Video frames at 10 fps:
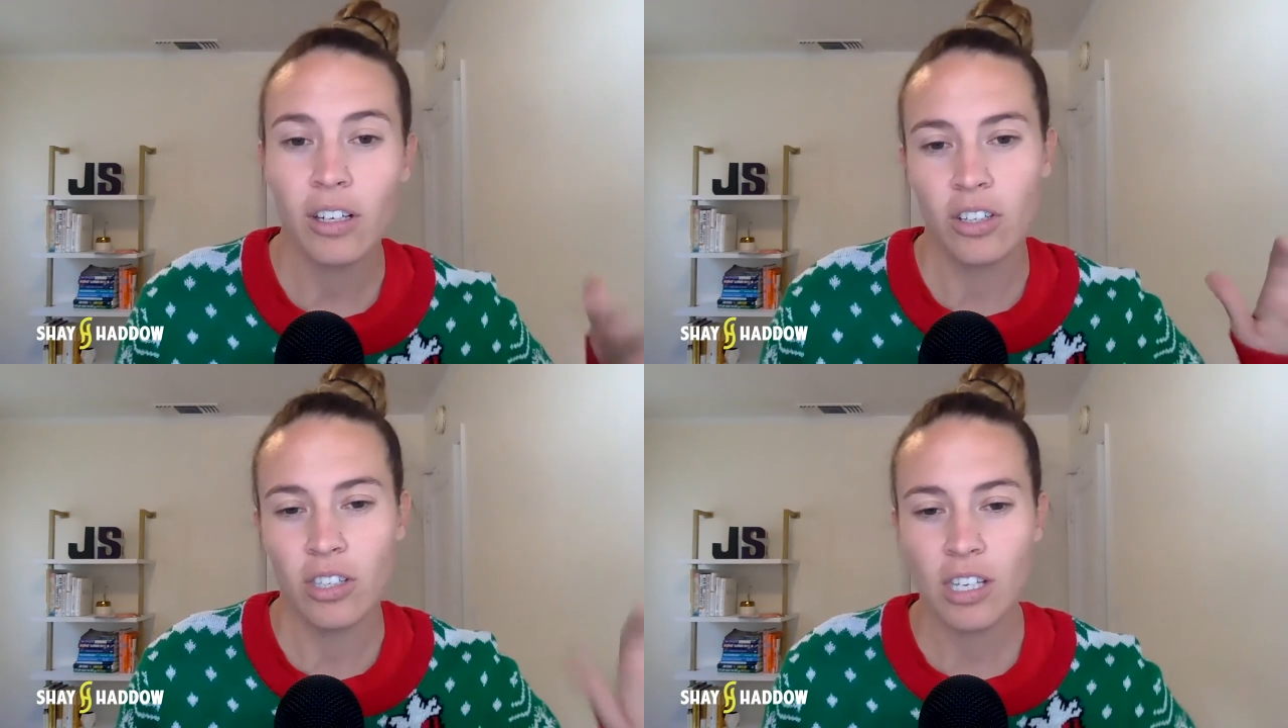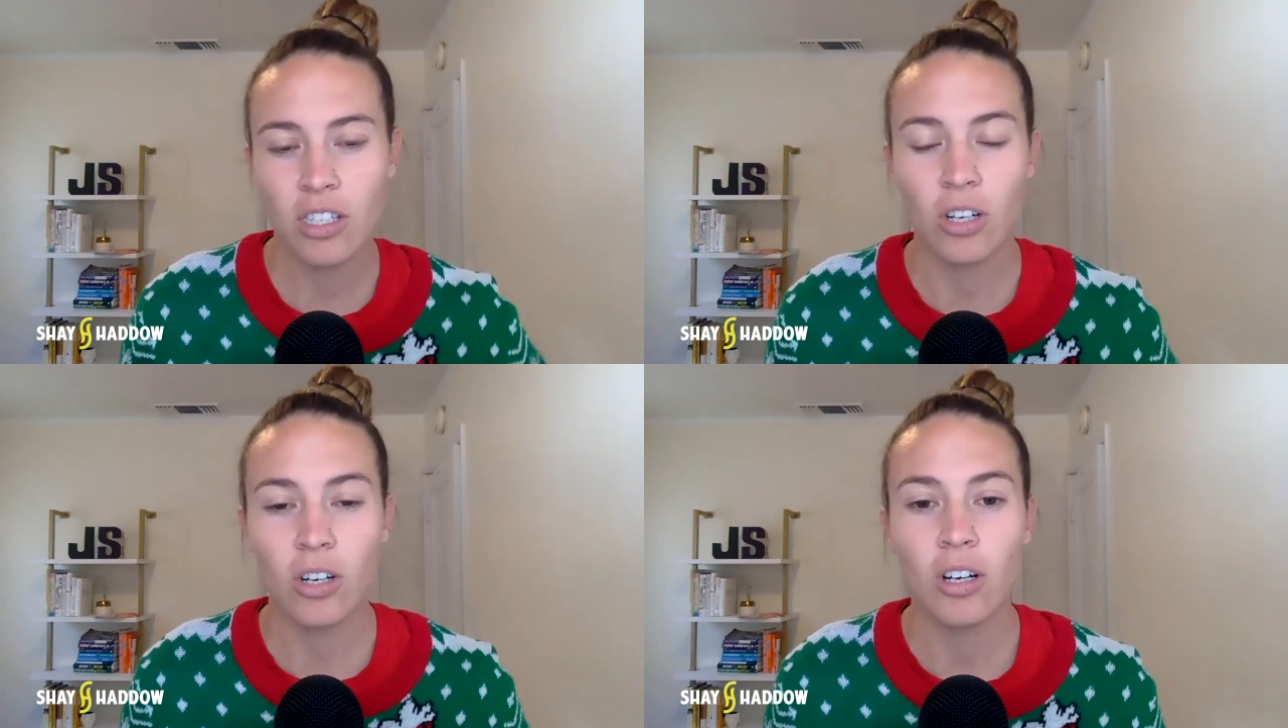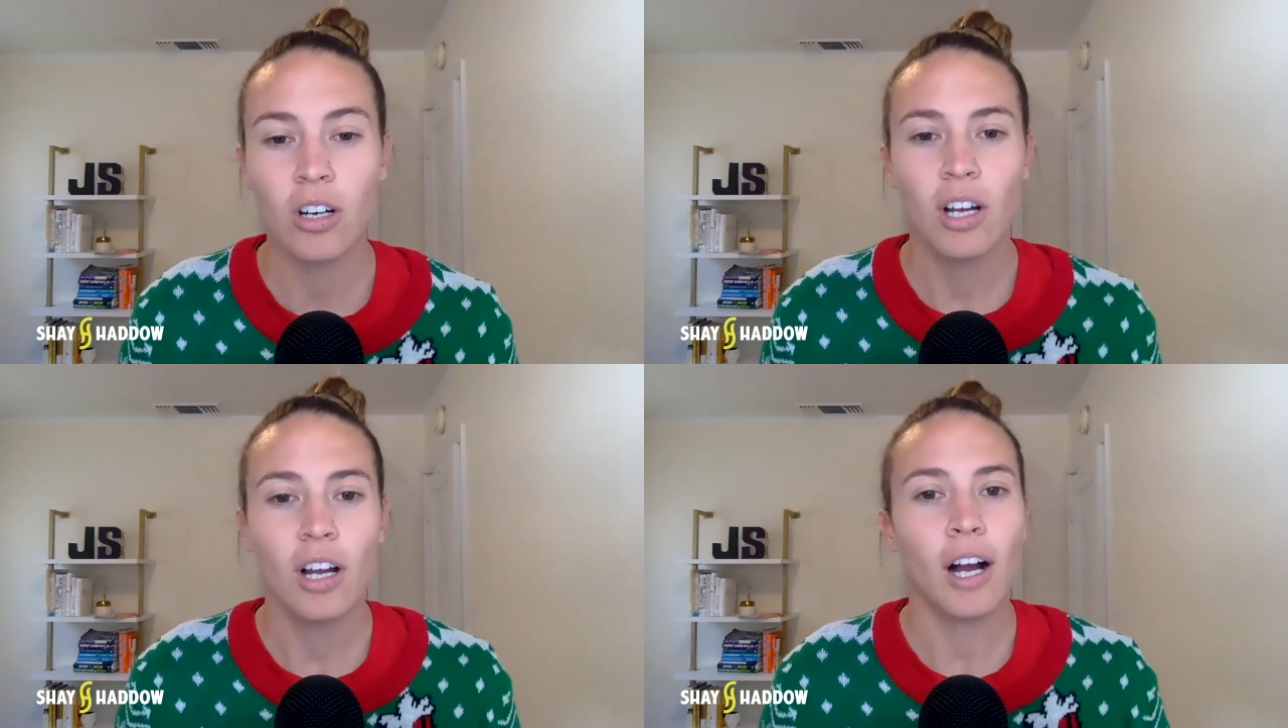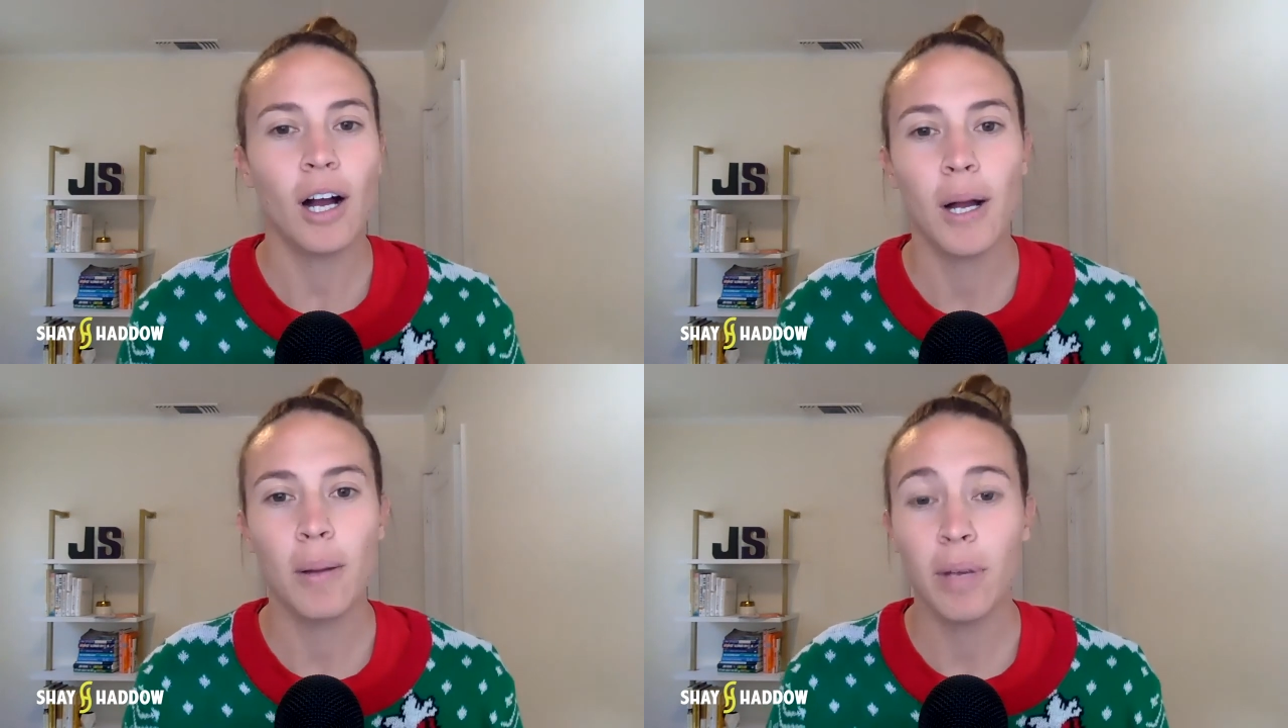your sister,
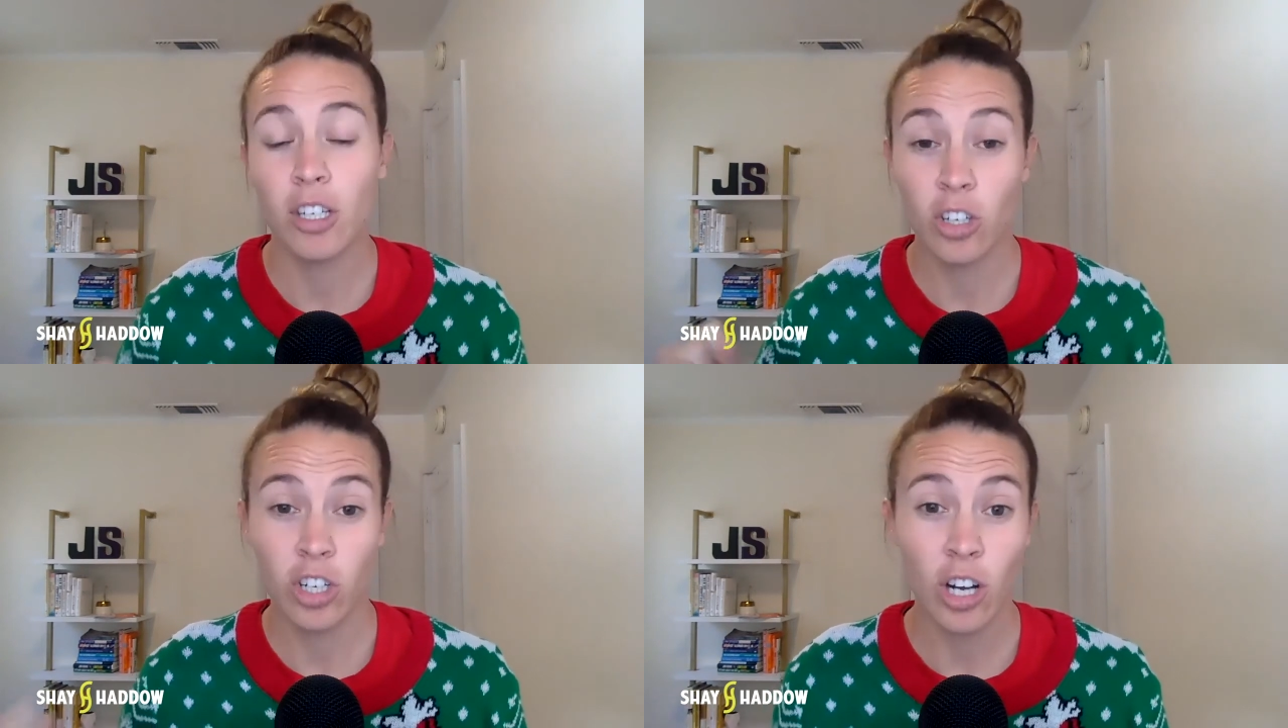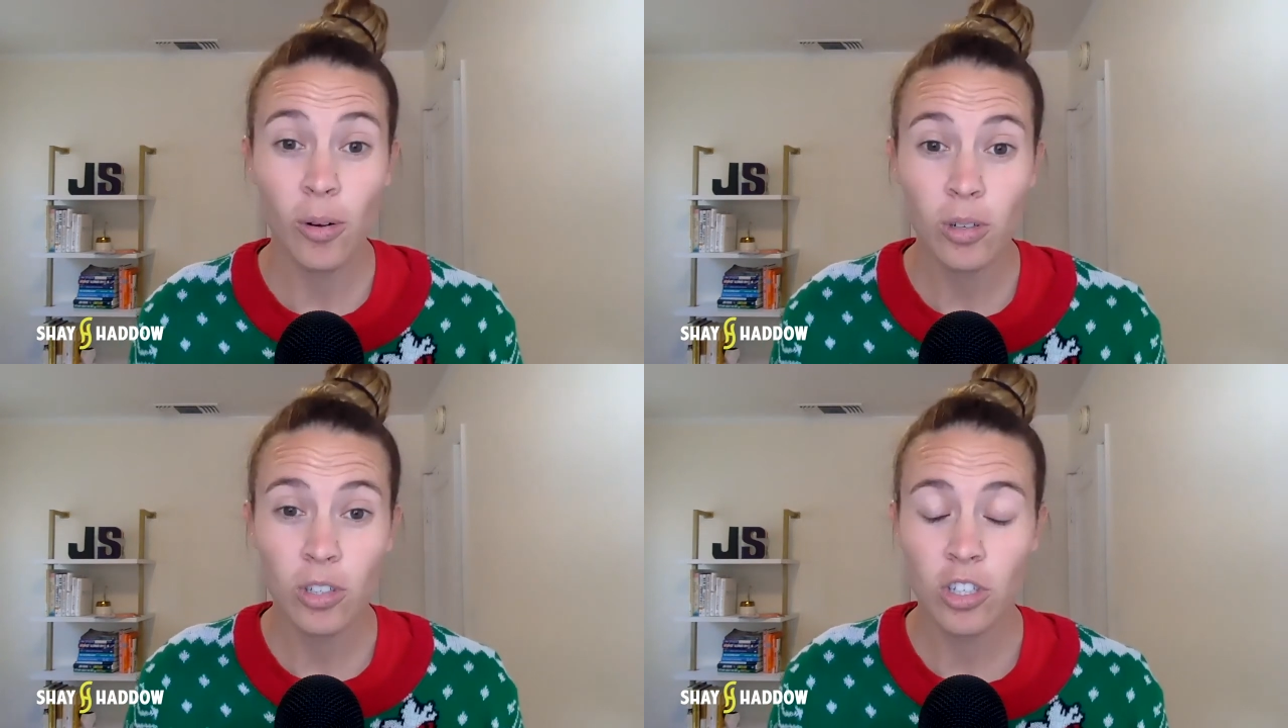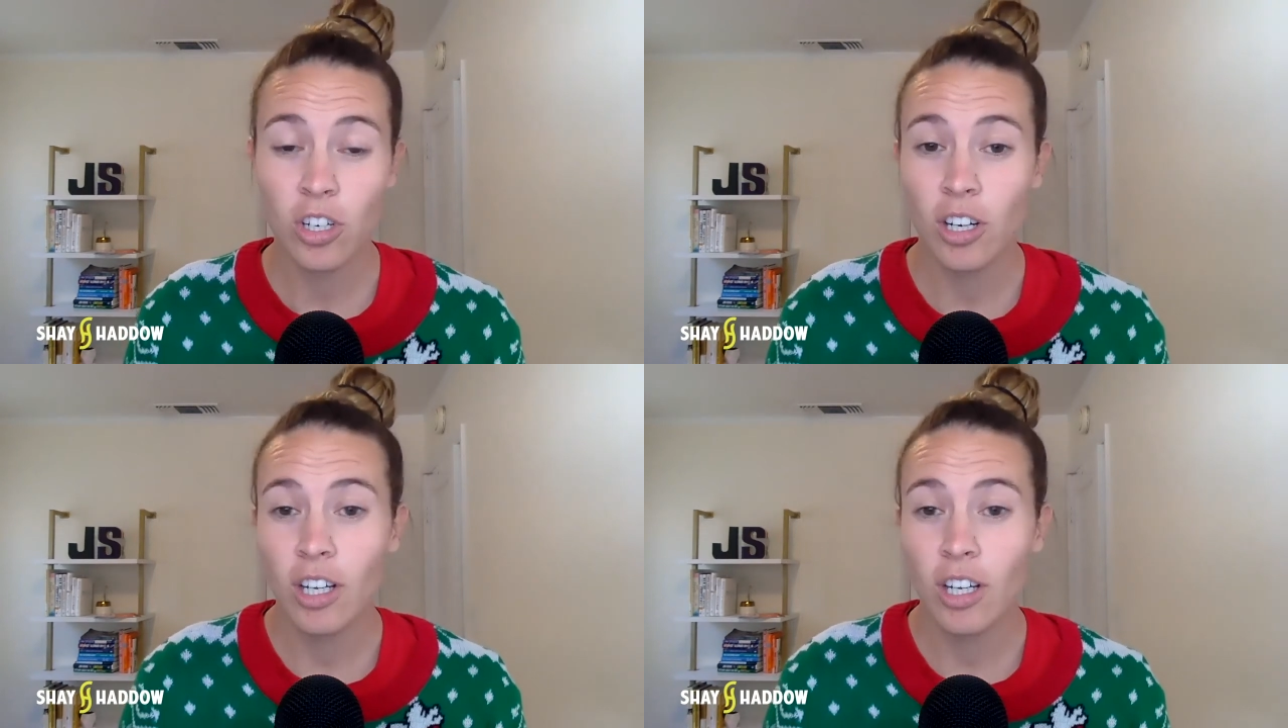and your coach,